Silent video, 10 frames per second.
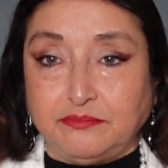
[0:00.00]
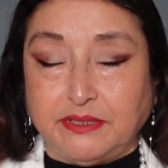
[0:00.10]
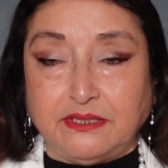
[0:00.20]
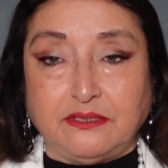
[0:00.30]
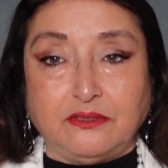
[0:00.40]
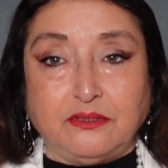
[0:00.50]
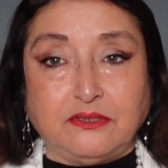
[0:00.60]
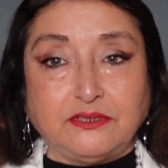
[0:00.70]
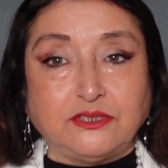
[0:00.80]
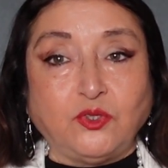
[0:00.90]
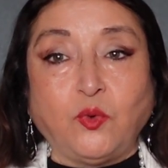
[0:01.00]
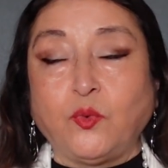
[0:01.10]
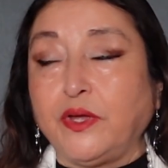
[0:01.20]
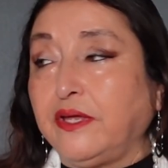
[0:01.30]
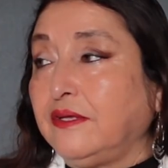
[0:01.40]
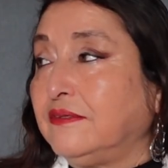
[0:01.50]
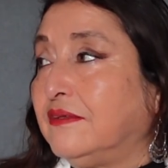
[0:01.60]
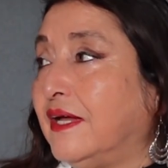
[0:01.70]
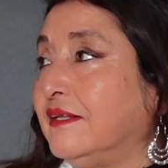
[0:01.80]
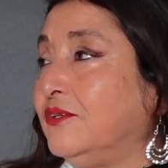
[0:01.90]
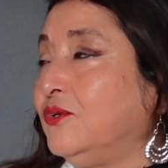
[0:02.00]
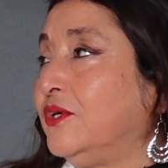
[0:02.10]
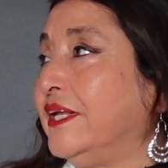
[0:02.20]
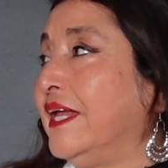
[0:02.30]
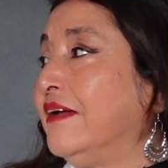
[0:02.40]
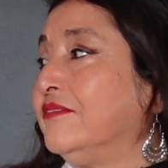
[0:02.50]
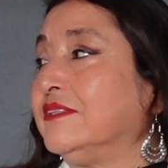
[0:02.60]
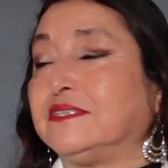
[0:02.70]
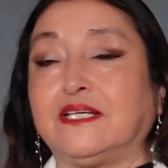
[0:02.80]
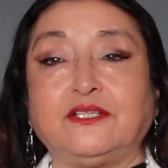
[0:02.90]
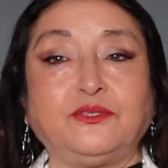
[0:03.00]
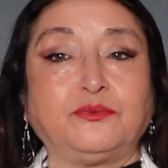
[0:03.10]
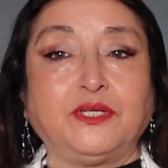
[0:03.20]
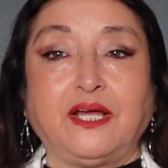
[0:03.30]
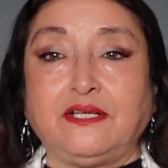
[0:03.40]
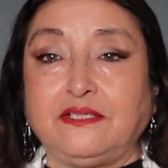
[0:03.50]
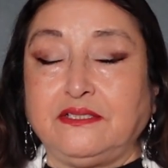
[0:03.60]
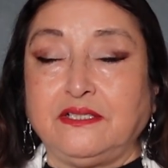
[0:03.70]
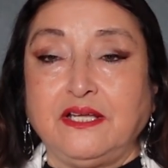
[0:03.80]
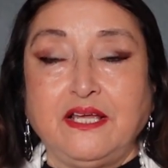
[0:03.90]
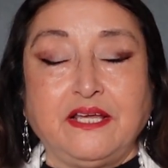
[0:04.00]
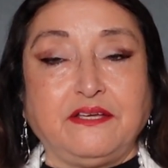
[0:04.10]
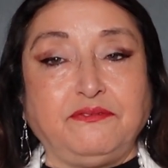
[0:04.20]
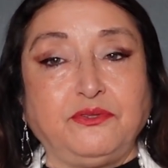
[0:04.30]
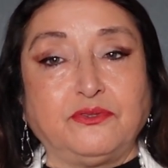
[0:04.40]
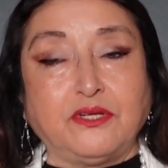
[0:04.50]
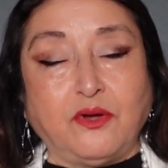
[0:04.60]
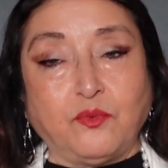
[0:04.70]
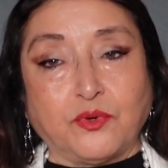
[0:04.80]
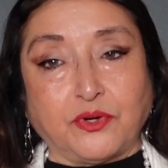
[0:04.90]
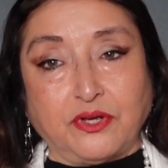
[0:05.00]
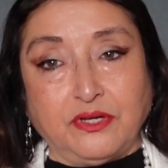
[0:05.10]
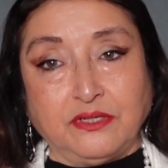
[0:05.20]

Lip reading: but there is no way that you can ever start a new reality if you do not work